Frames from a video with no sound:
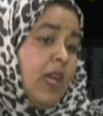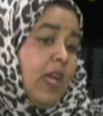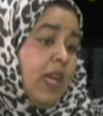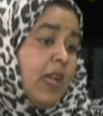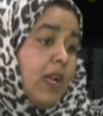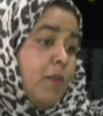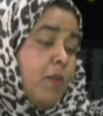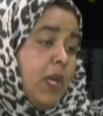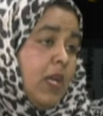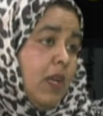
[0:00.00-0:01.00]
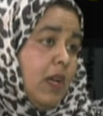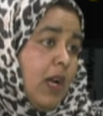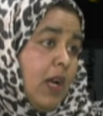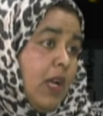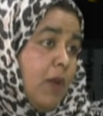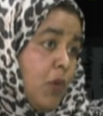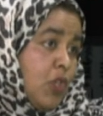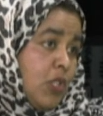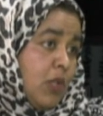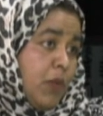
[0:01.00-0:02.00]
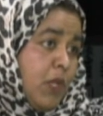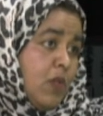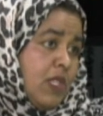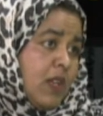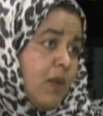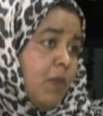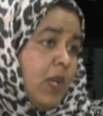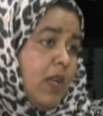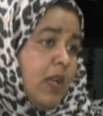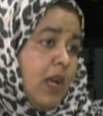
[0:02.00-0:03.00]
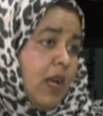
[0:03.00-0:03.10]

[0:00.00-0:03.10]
It can be emotional abuse, it can be